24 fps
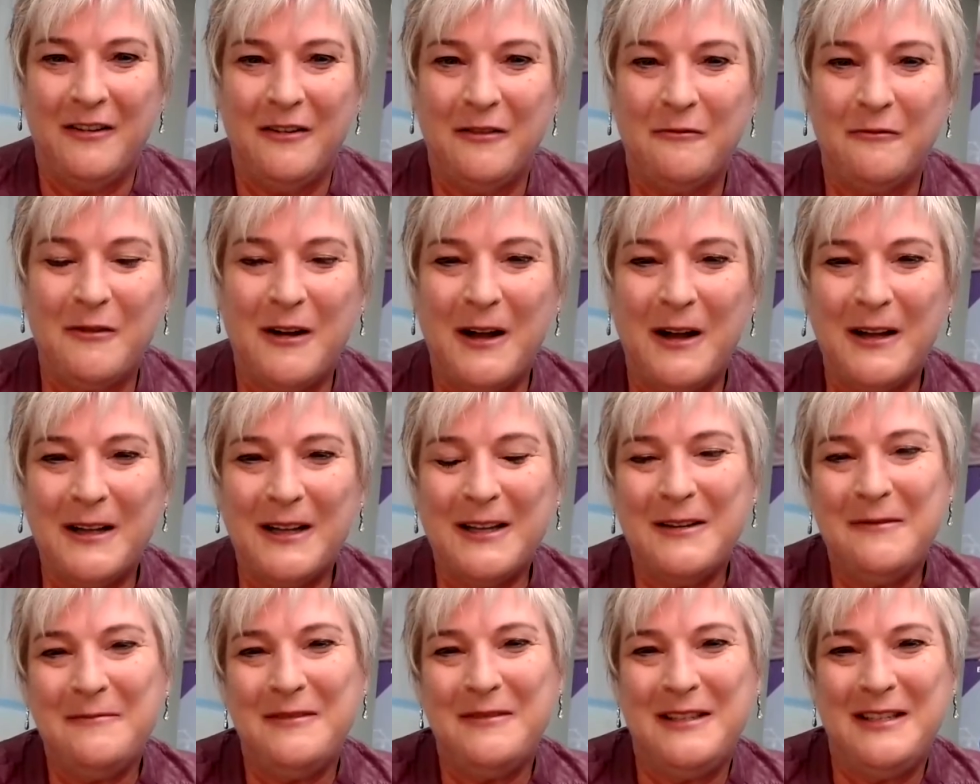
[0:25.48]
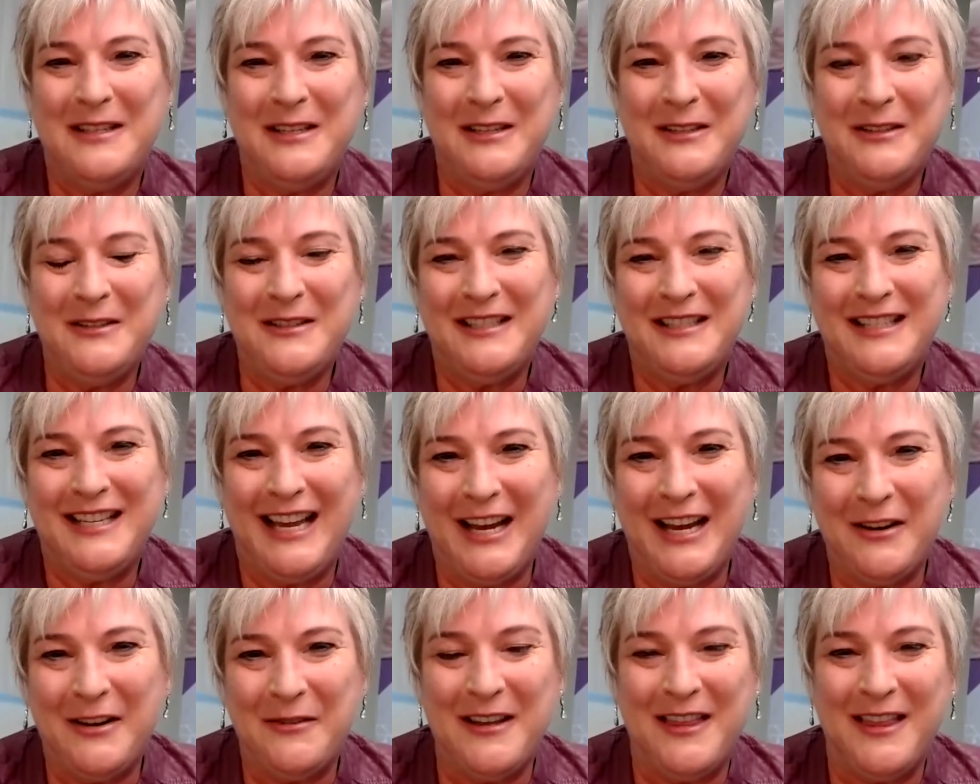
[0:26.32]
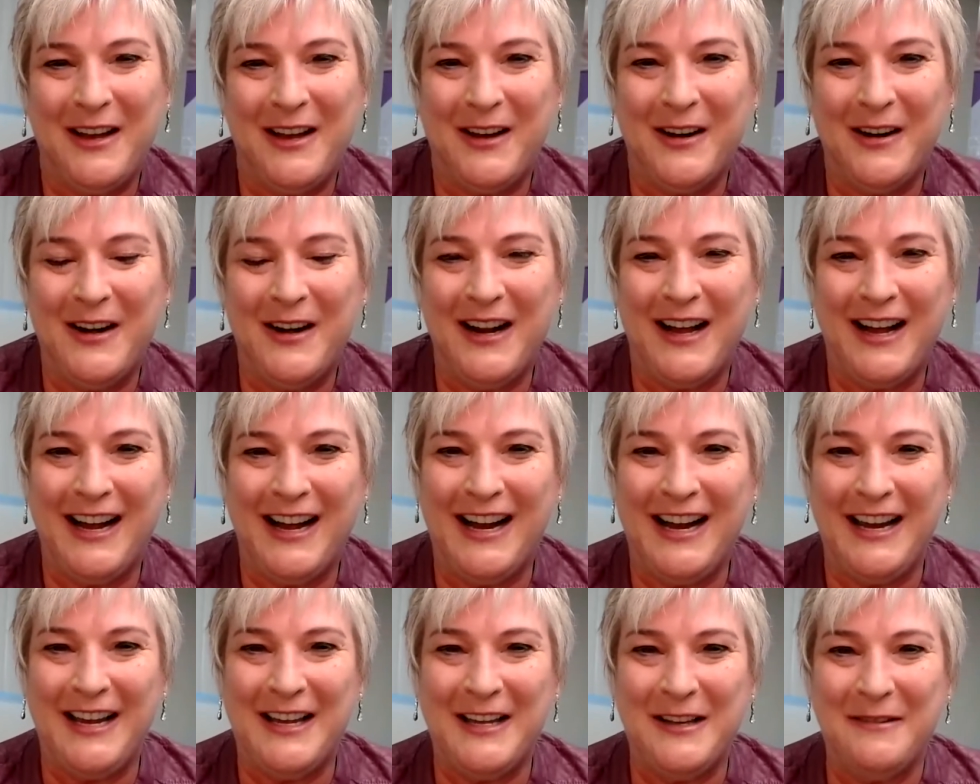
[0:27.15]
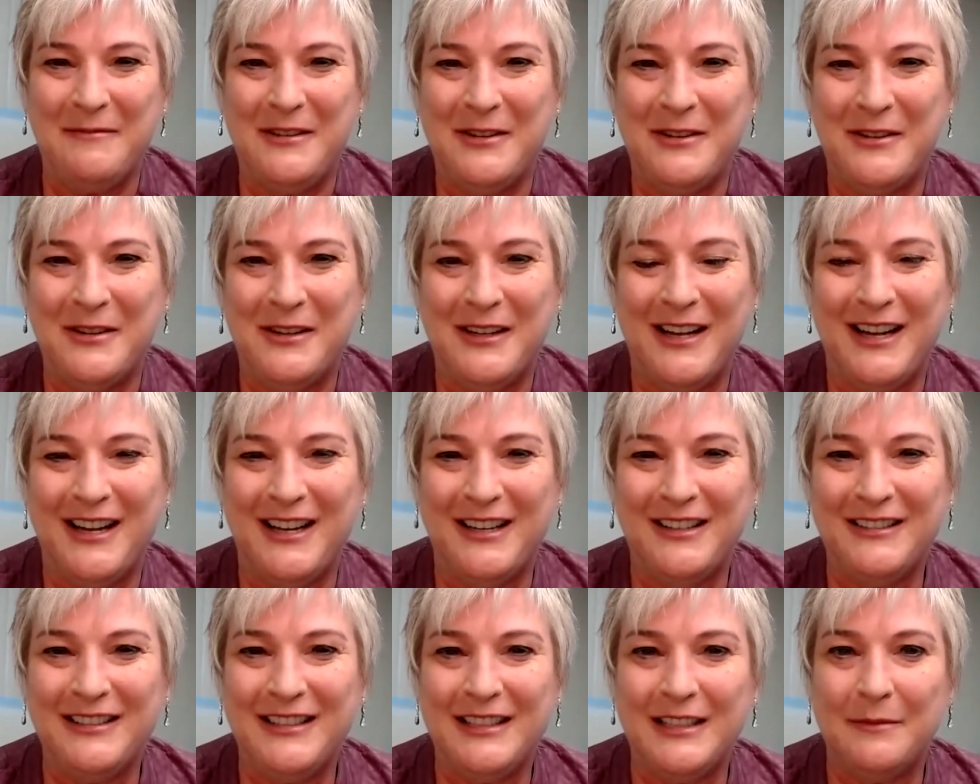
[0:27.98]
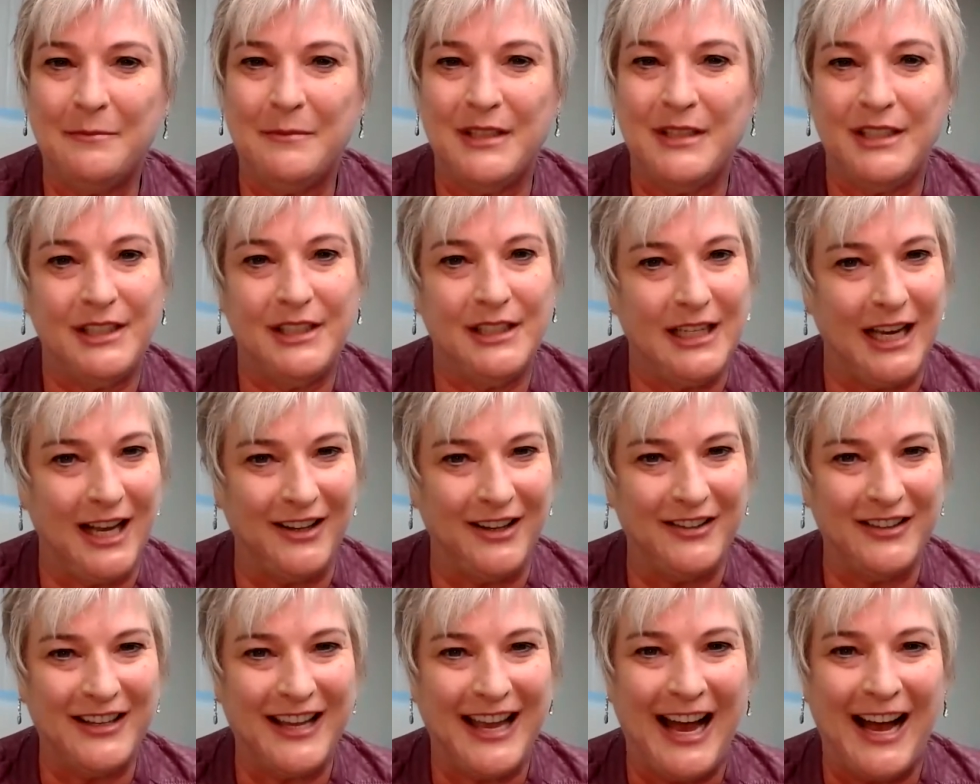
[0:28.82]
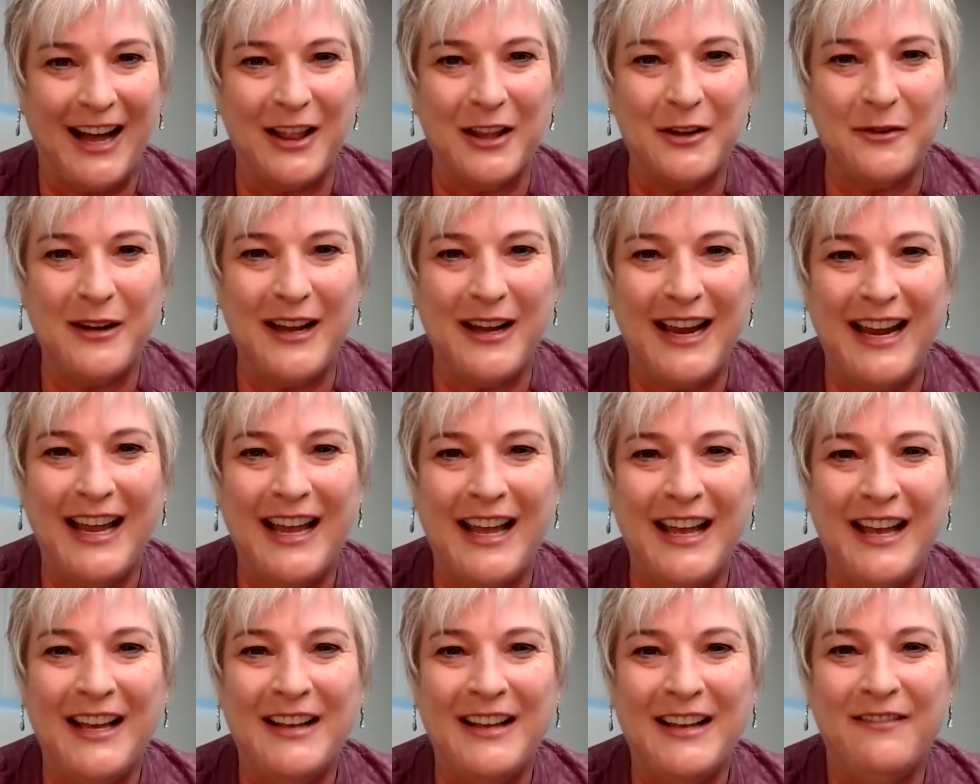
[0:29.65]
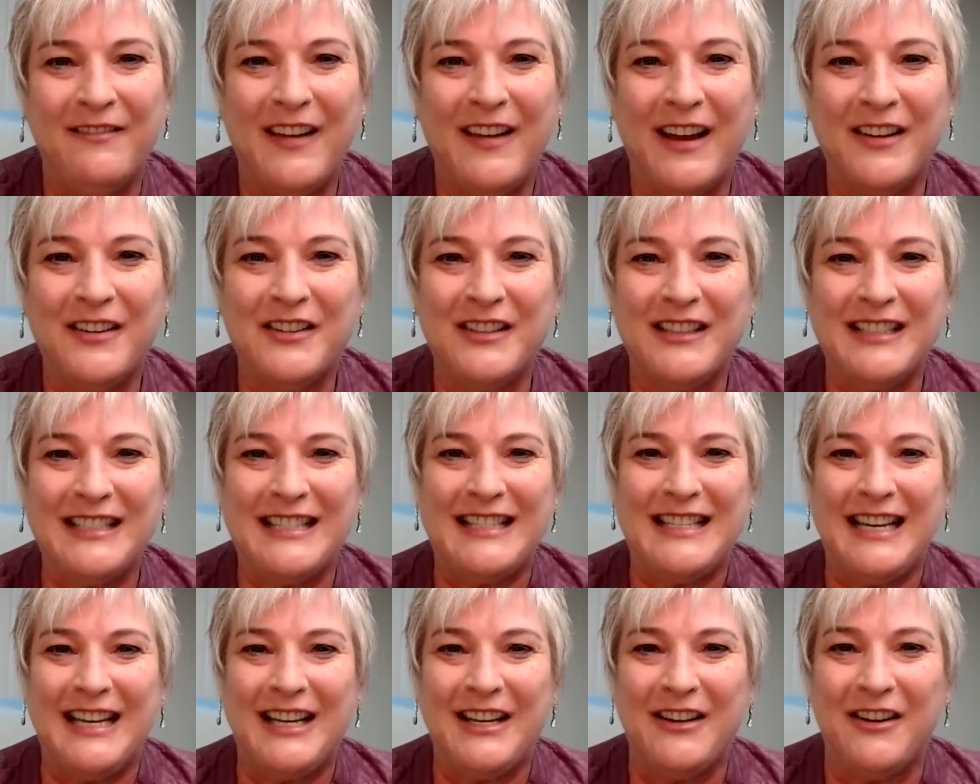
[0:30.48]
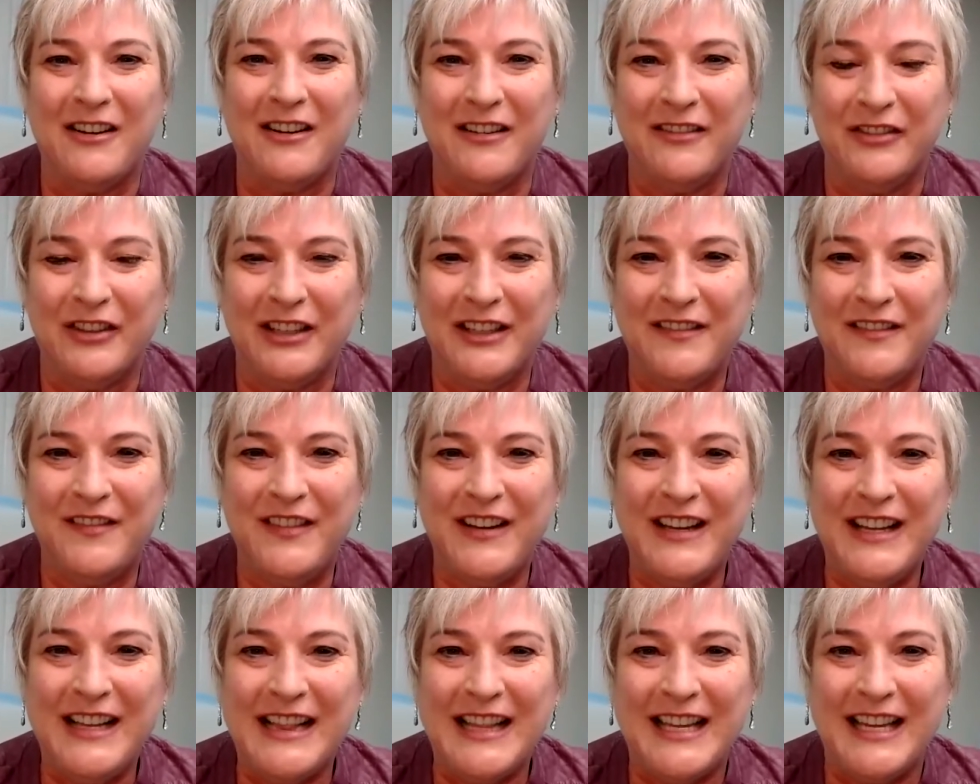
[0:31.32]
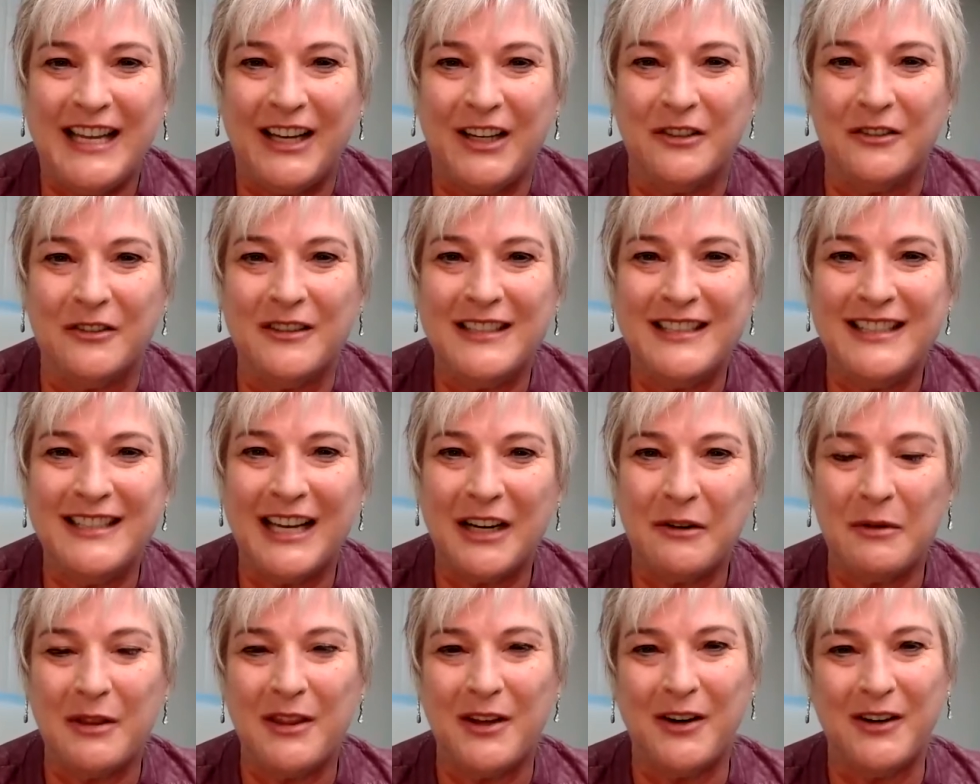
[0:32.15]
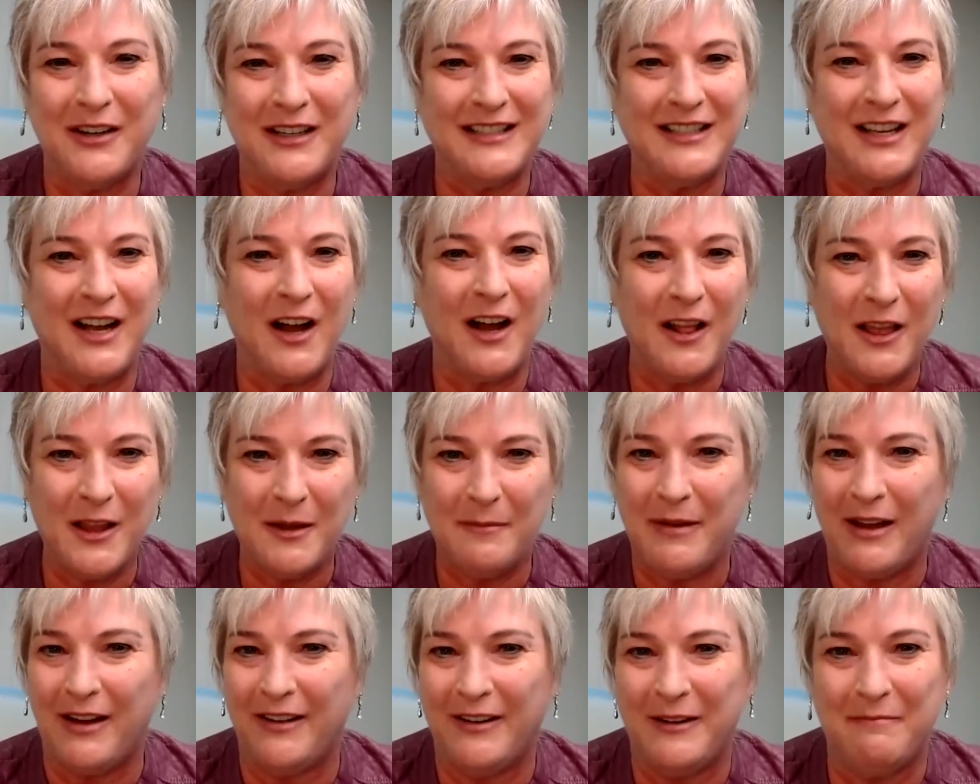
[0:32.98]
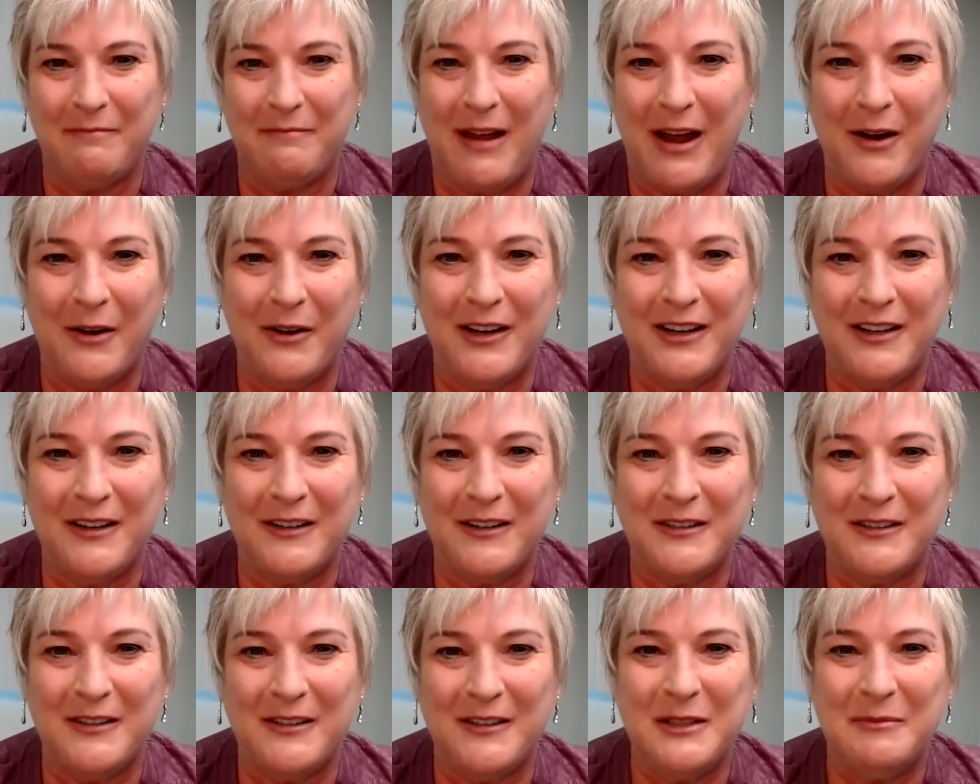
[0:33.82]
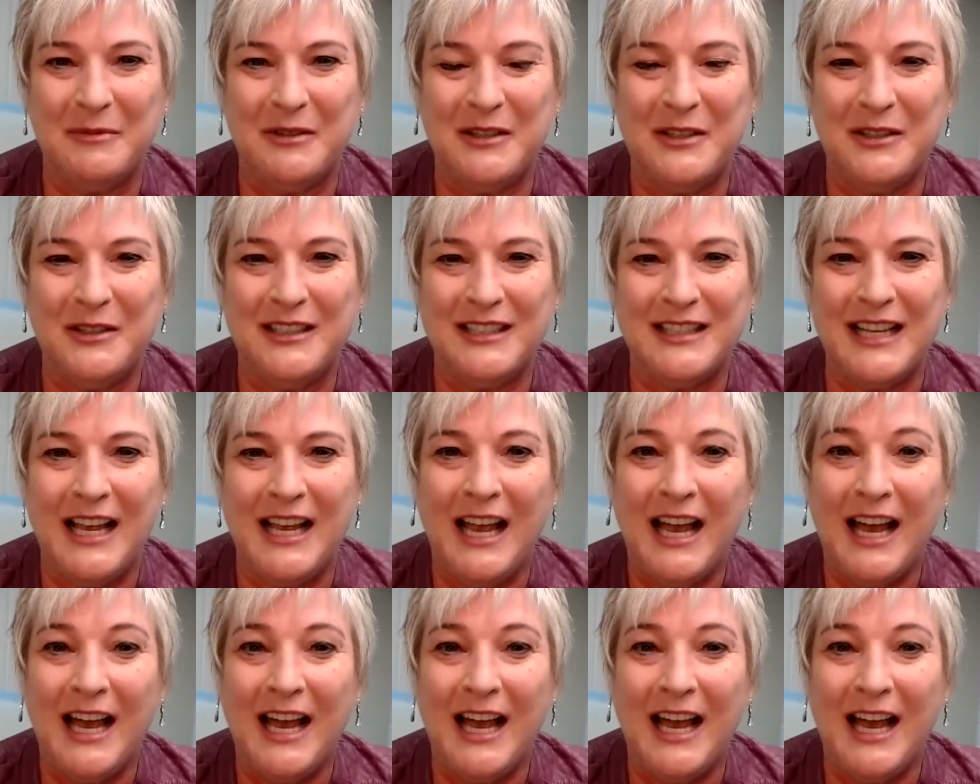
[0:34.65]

Welcome to Tech with Heart. I am your host, Michelle Calloway, founder and CEO of Revelio. Tech with Heart is all about empowering entrepreneurs.